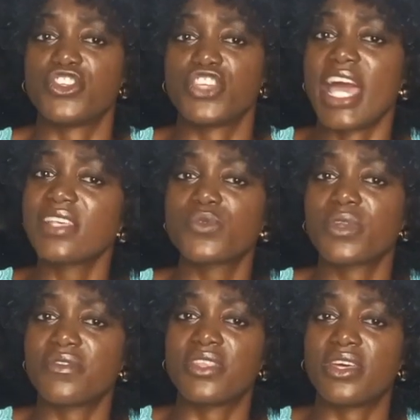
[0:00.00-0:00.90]
she asked
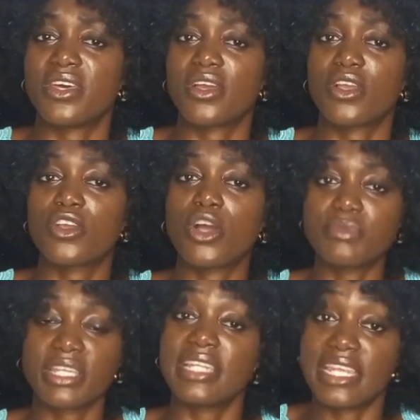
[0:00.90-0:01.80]
one of the
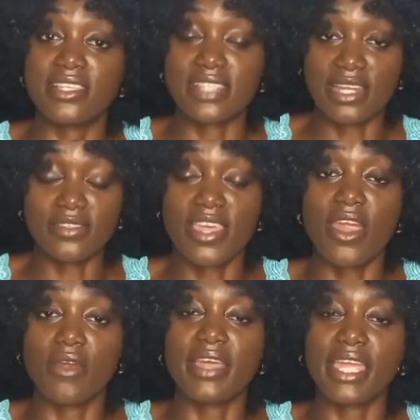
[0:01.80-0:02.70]
Coptic ladies that is
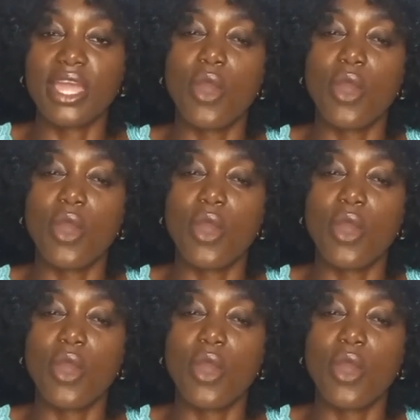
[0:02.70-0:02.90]
there, like,